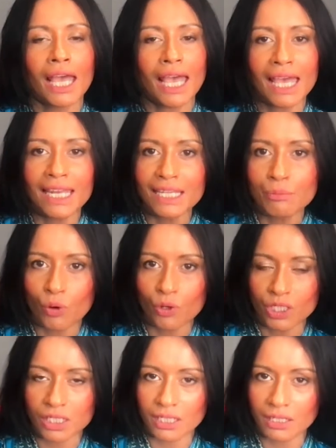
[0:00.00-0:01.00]

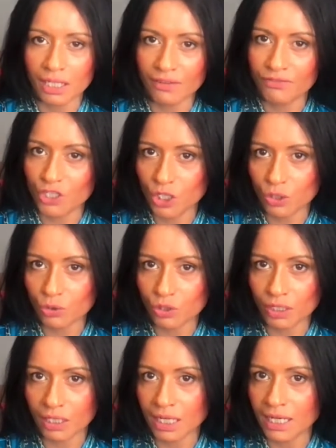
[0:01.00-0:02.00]
anybody can give
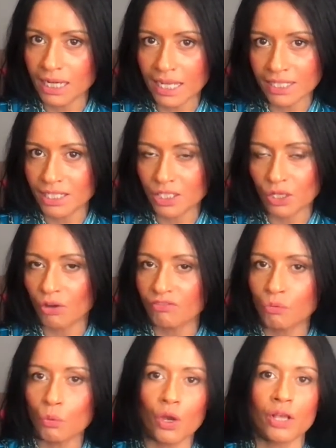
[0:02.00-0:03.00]
children lists of
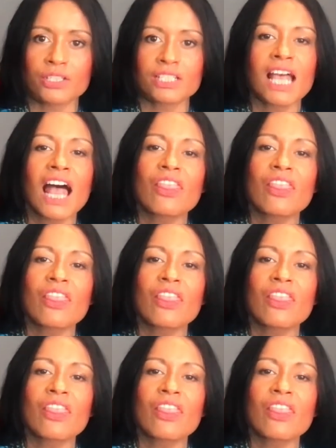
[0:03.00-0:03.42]
words.